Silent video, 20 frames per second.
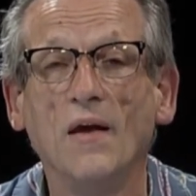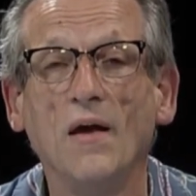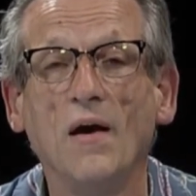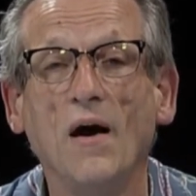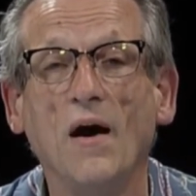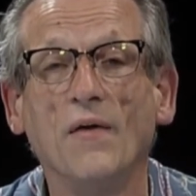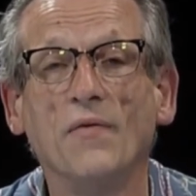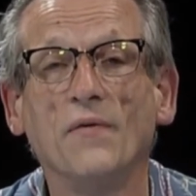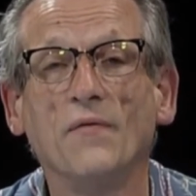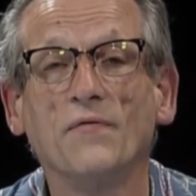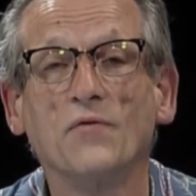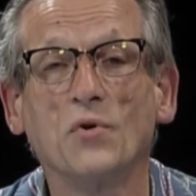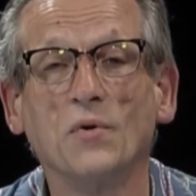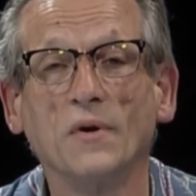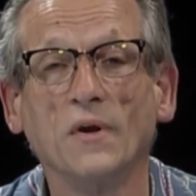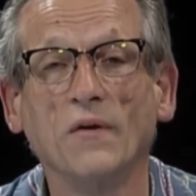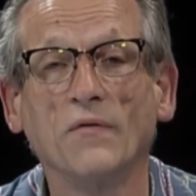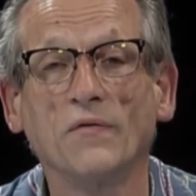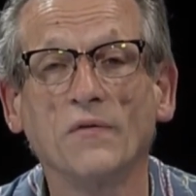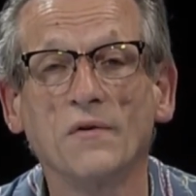On the
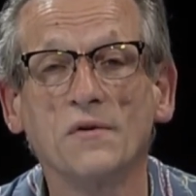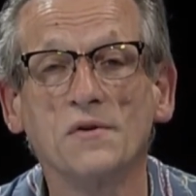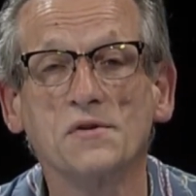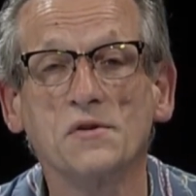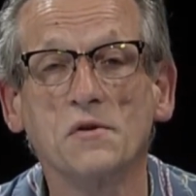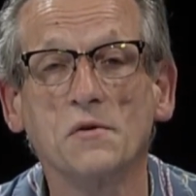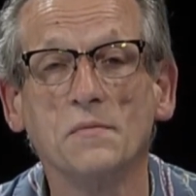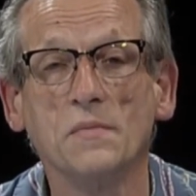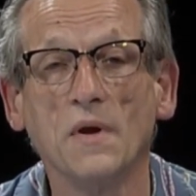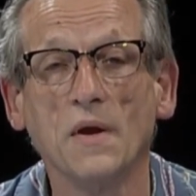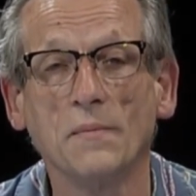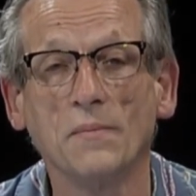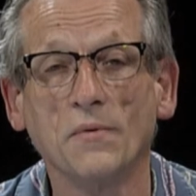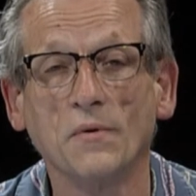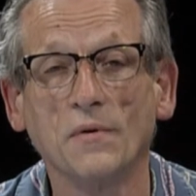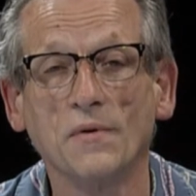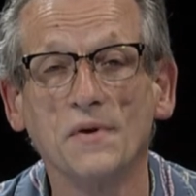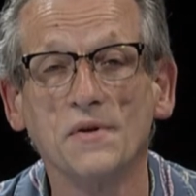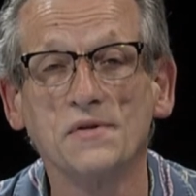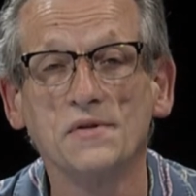21st, he'll be at
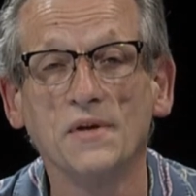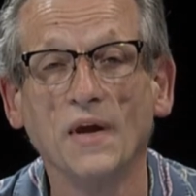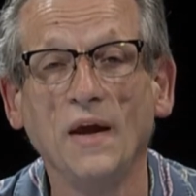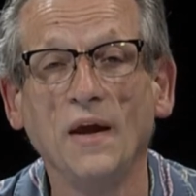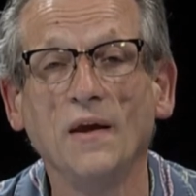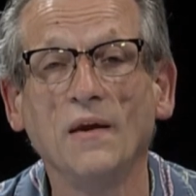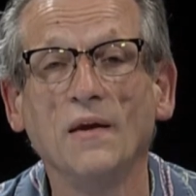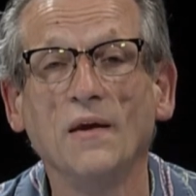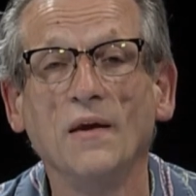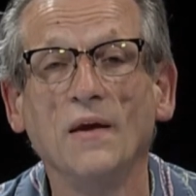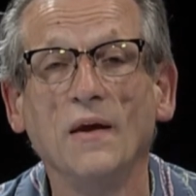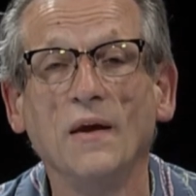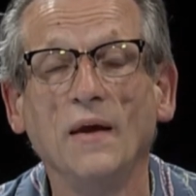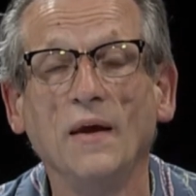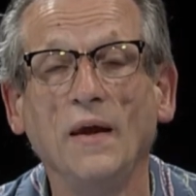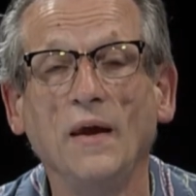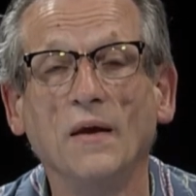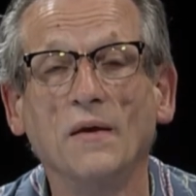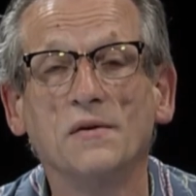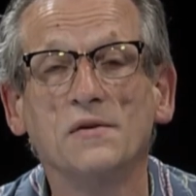Portland State
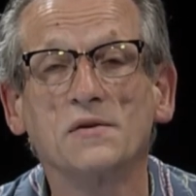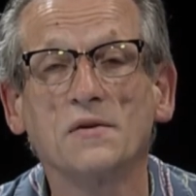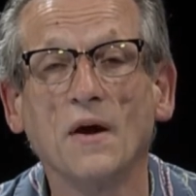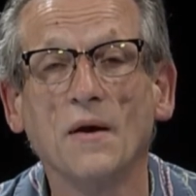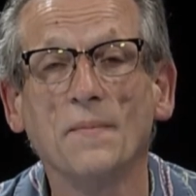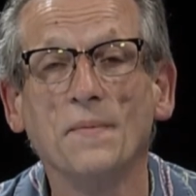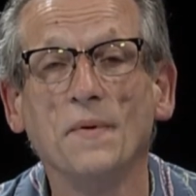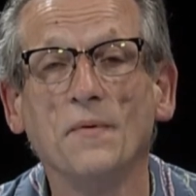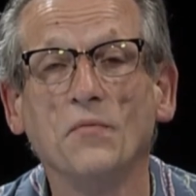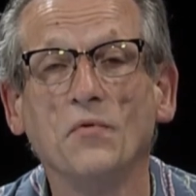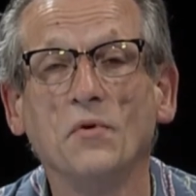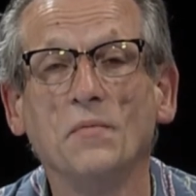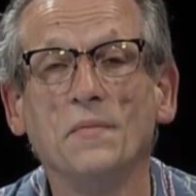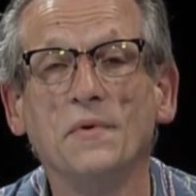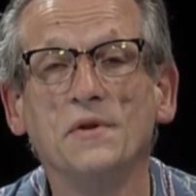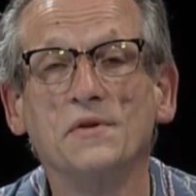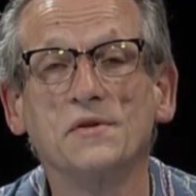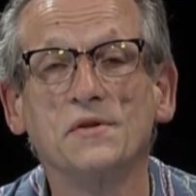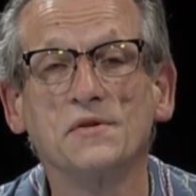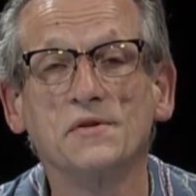Guillaume's topic will be
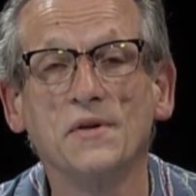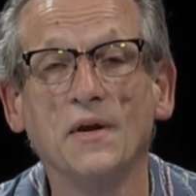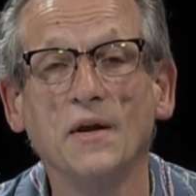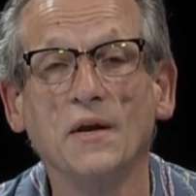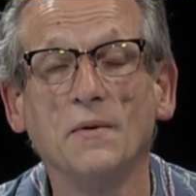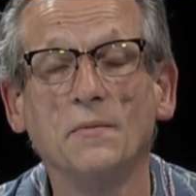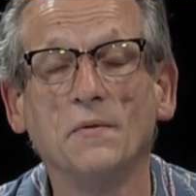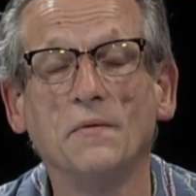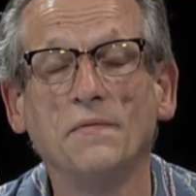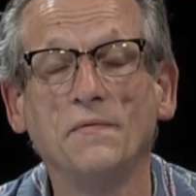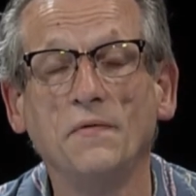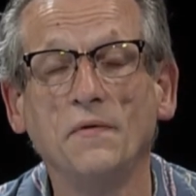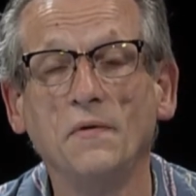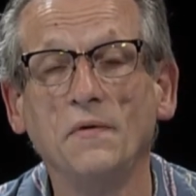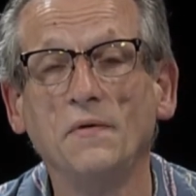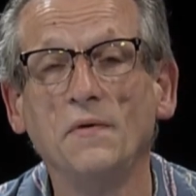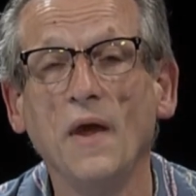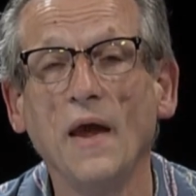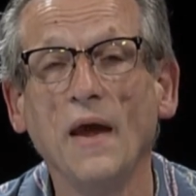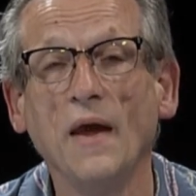sustainable
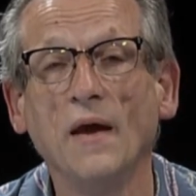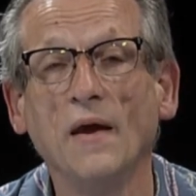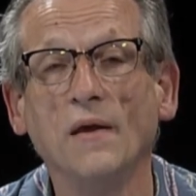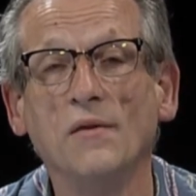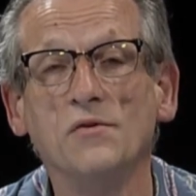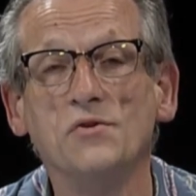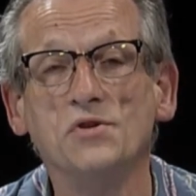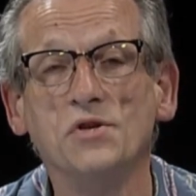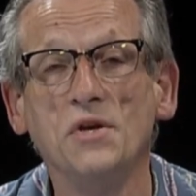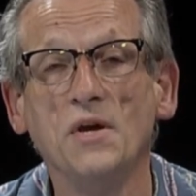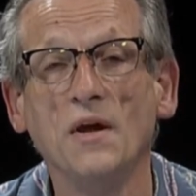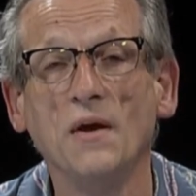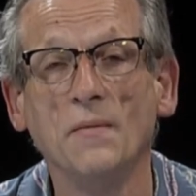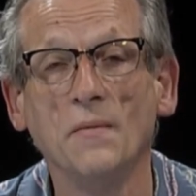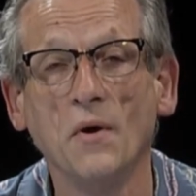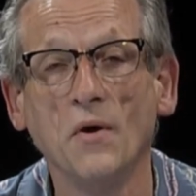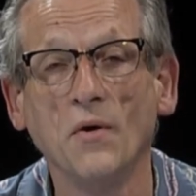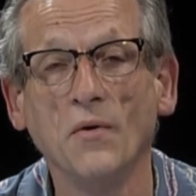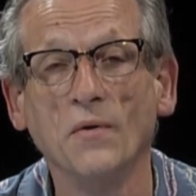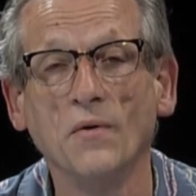food and
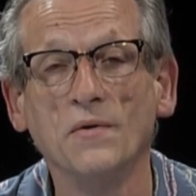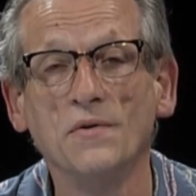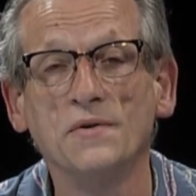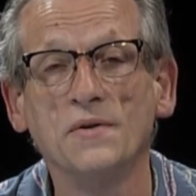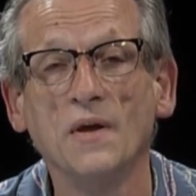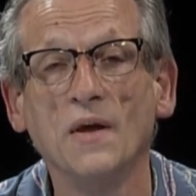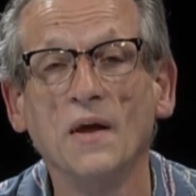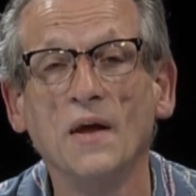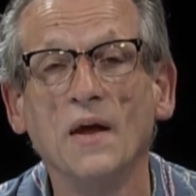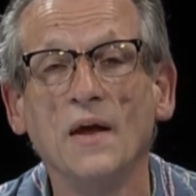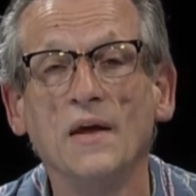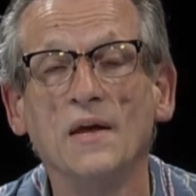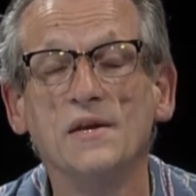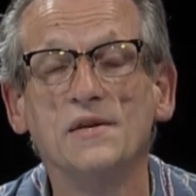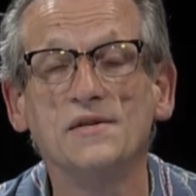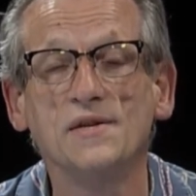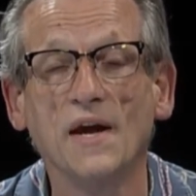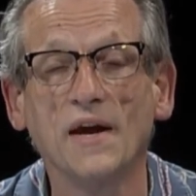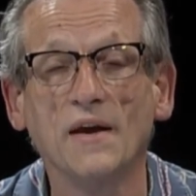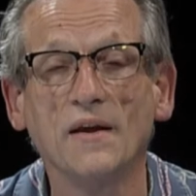GMOs. His
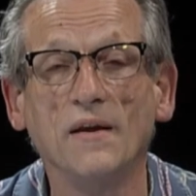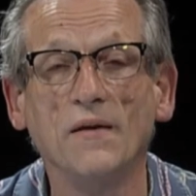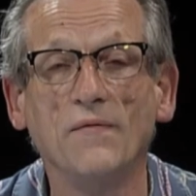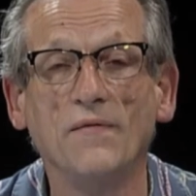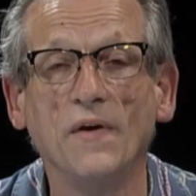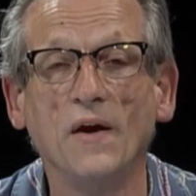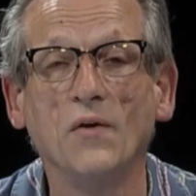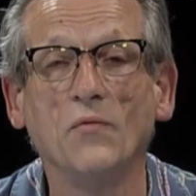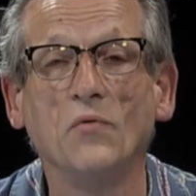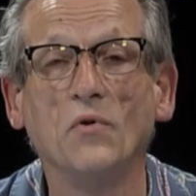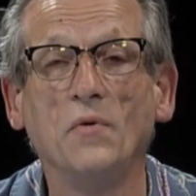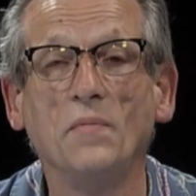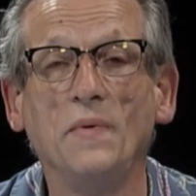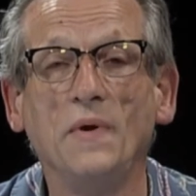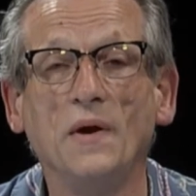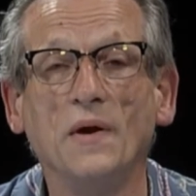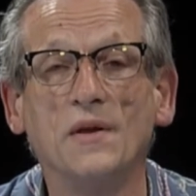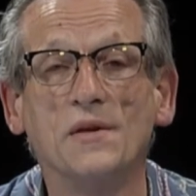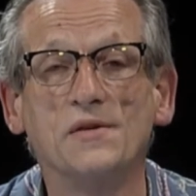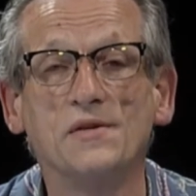second event will be
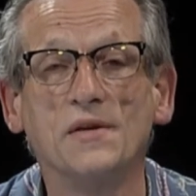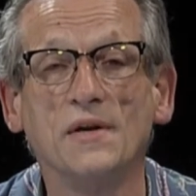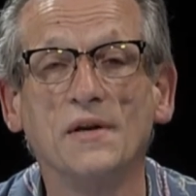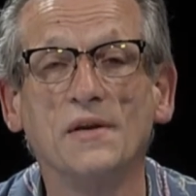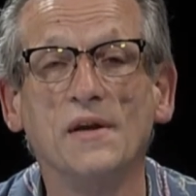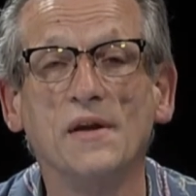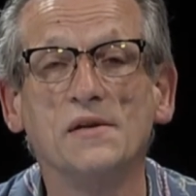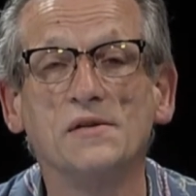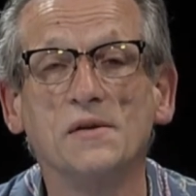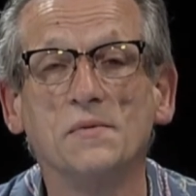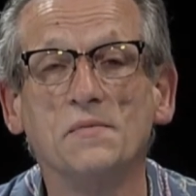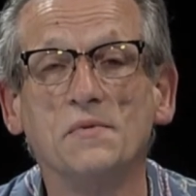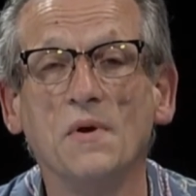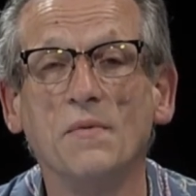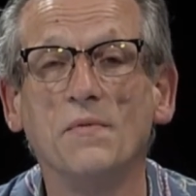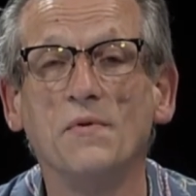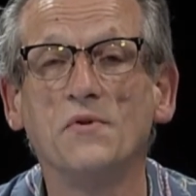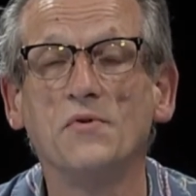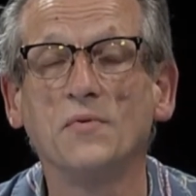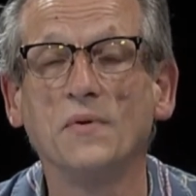on Sunday,
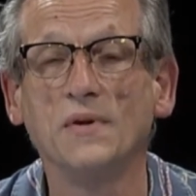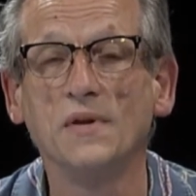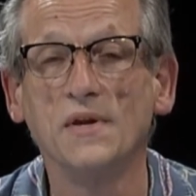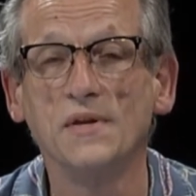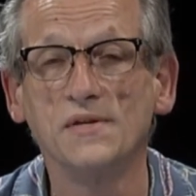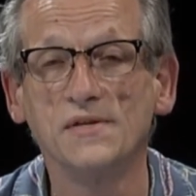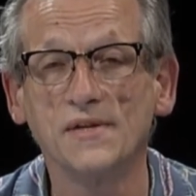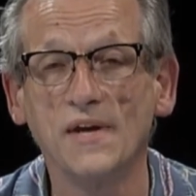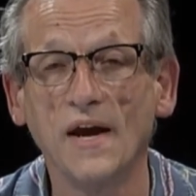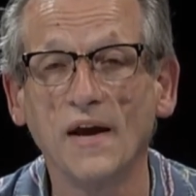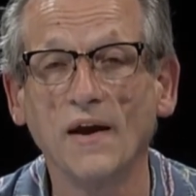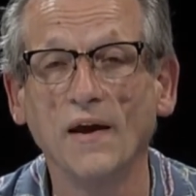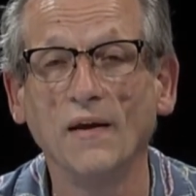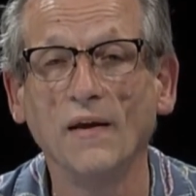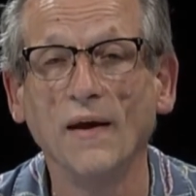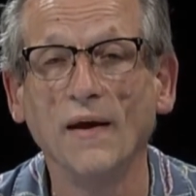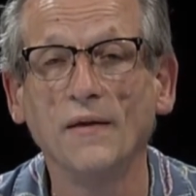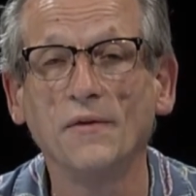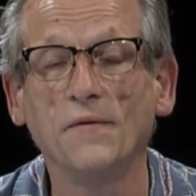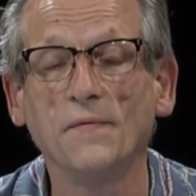September 22nd
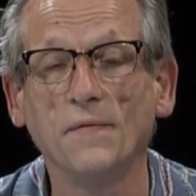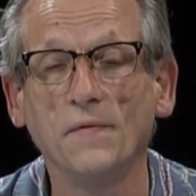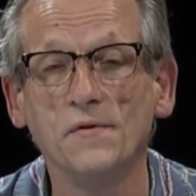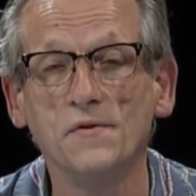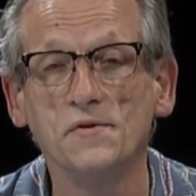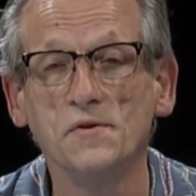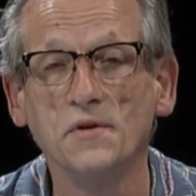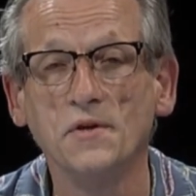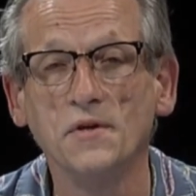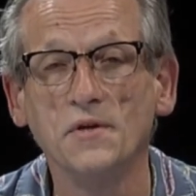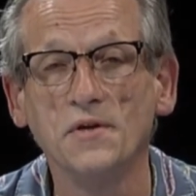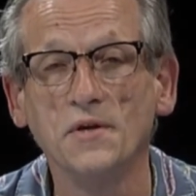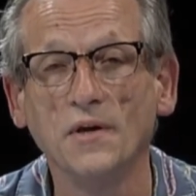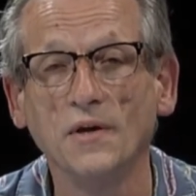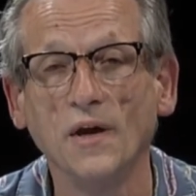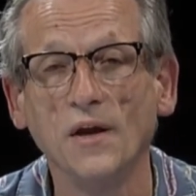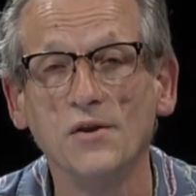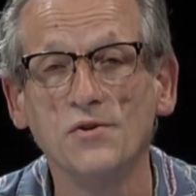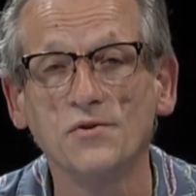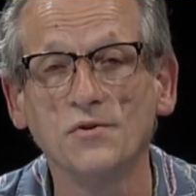at the First
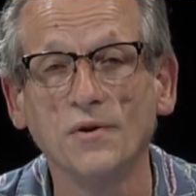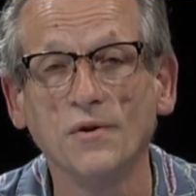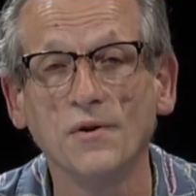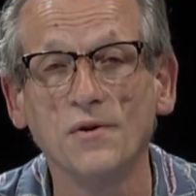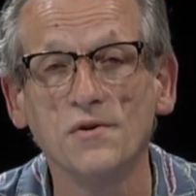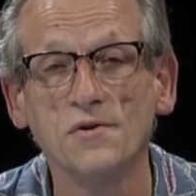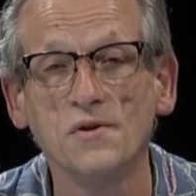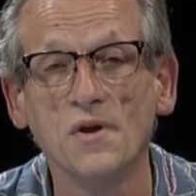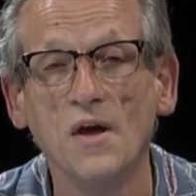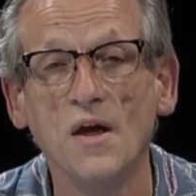Unitarian Church.